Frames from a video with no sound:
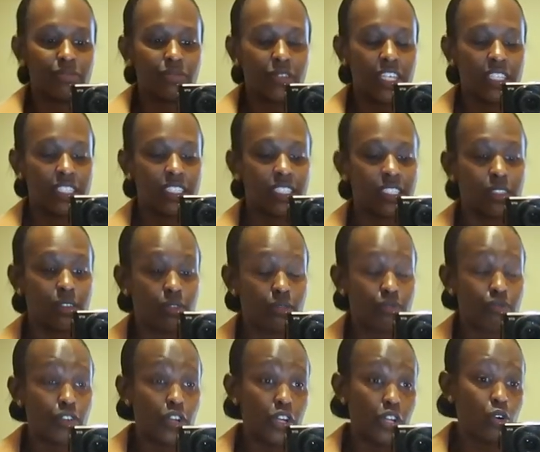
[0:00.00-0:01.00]
it's
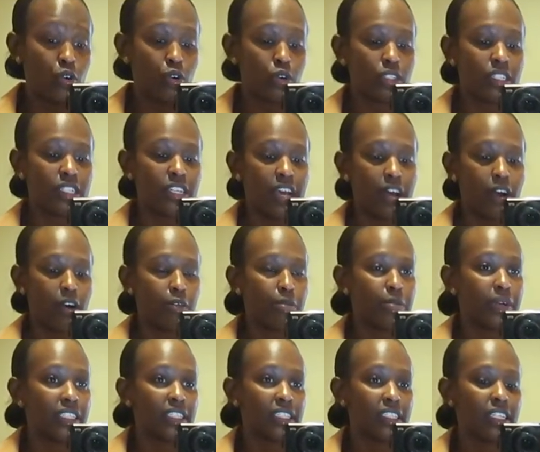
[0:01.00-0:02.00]
very cold now,
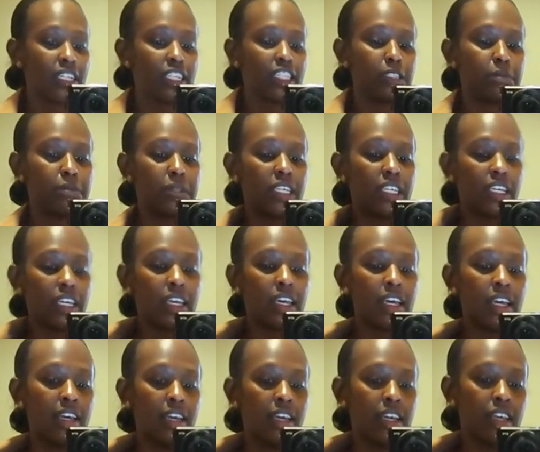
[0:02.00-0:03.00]
but the sun is
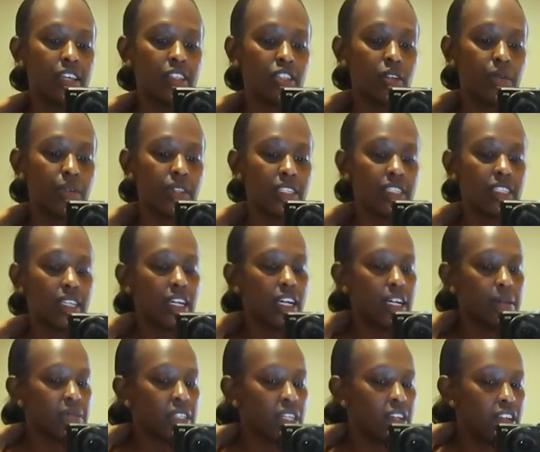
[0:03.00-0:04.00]
peaking, and so when the sun
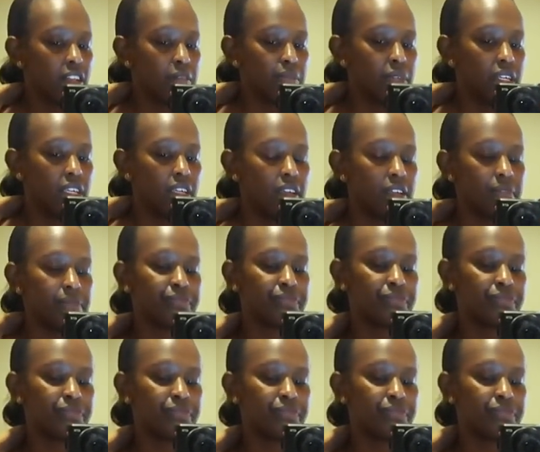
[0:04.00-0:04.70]
comes out, I'll be